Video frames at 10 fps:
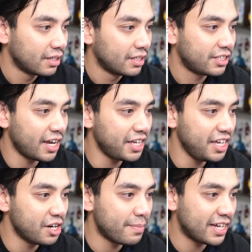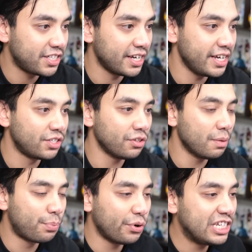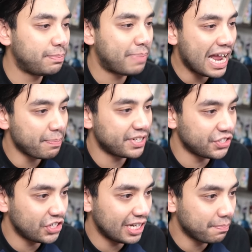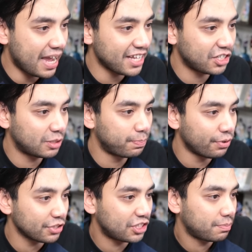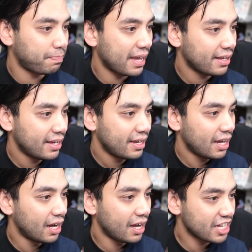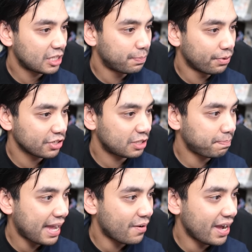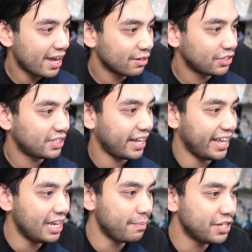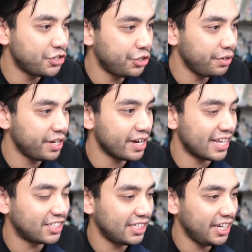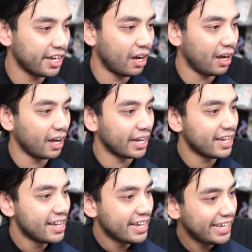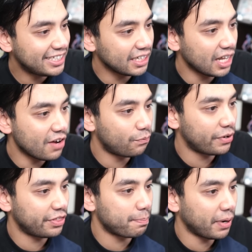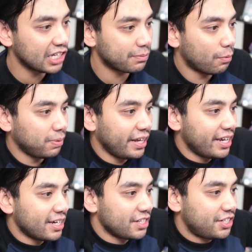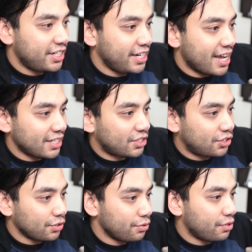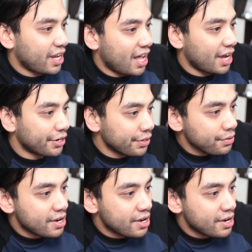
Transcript: Taiki Inamata is on the boys' badminton team at sports powerhouse Emin Junior and Senior High. He's in love with basketball player Chinatsu Kano,